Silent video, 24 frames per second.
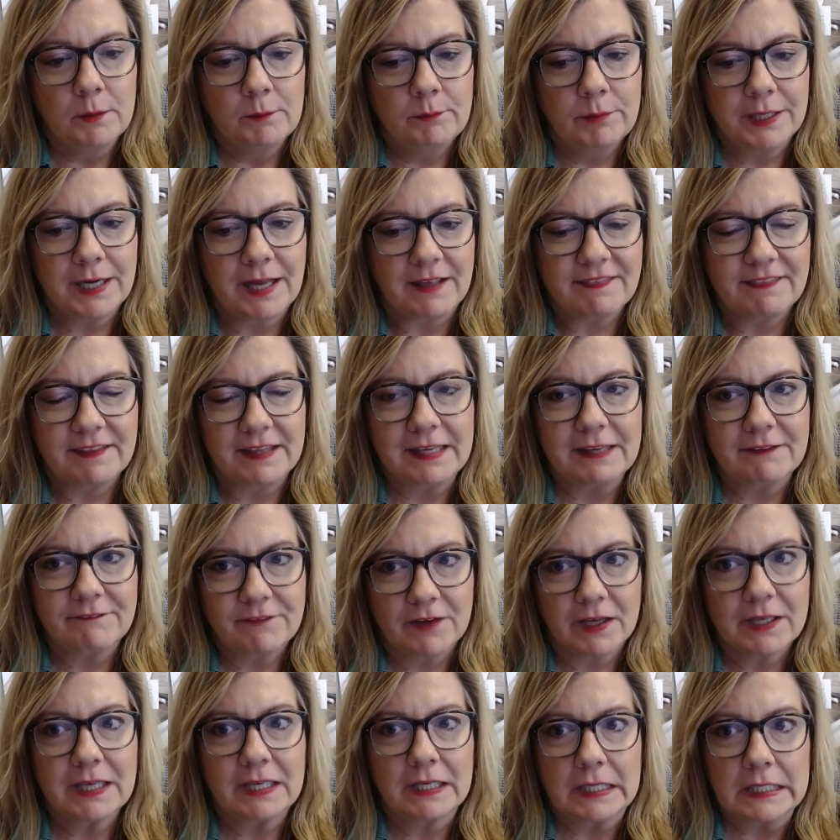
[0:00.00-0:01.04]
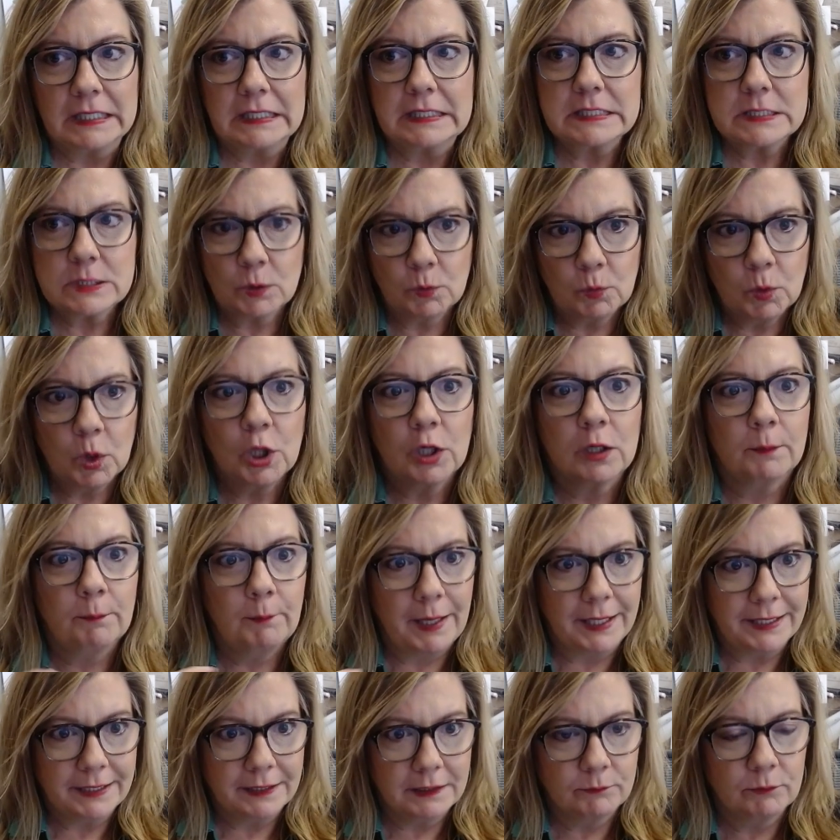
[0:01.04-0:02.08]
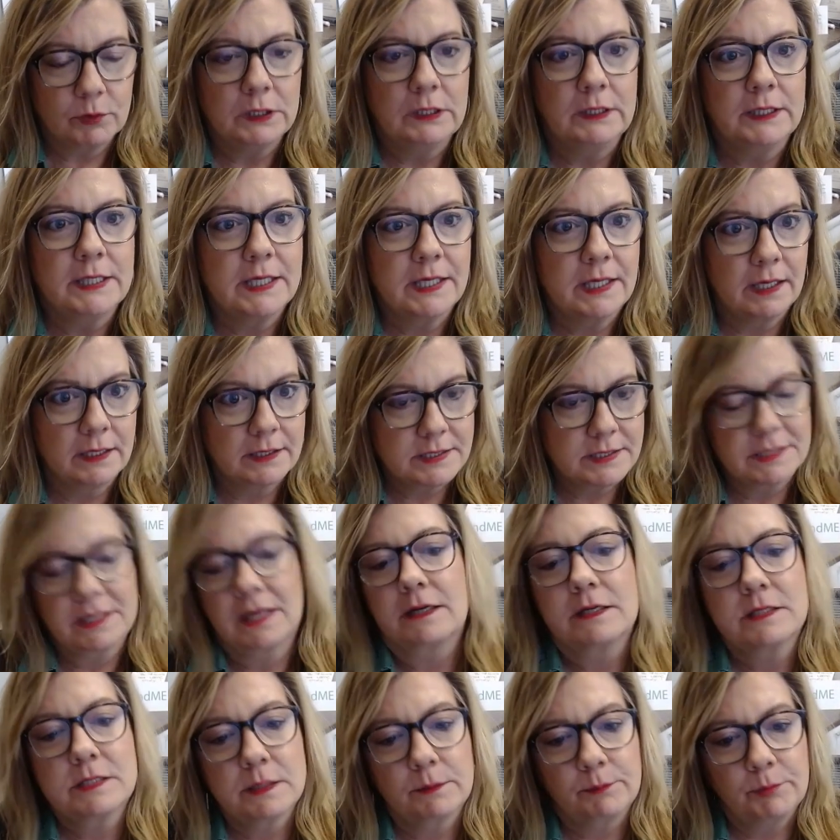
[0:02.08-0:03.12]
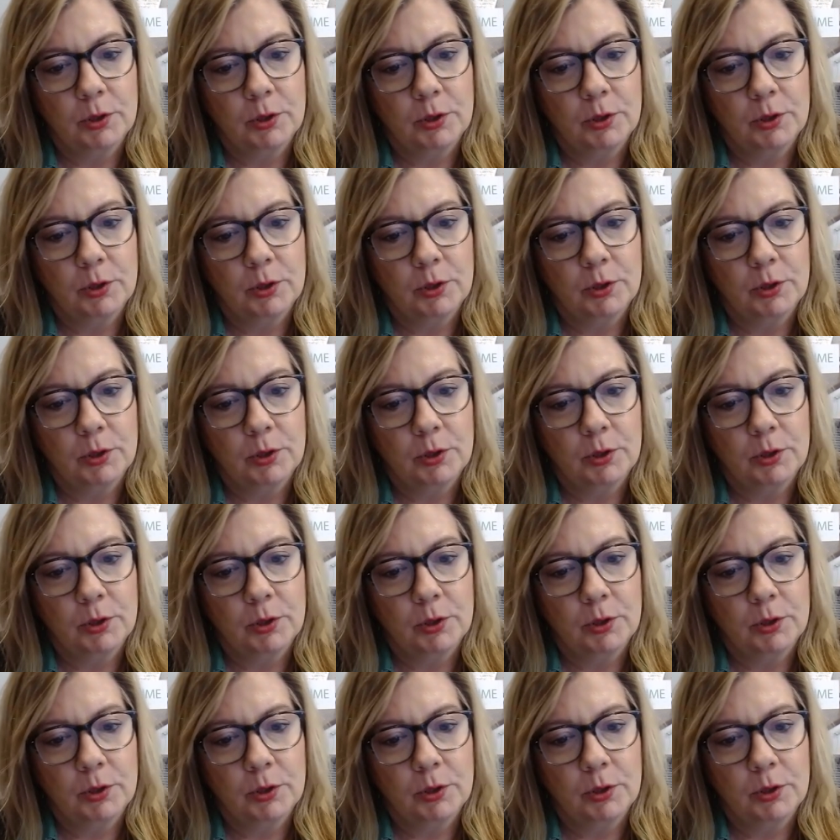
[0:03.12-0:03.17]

but I think if I can get it to work might really kind of set us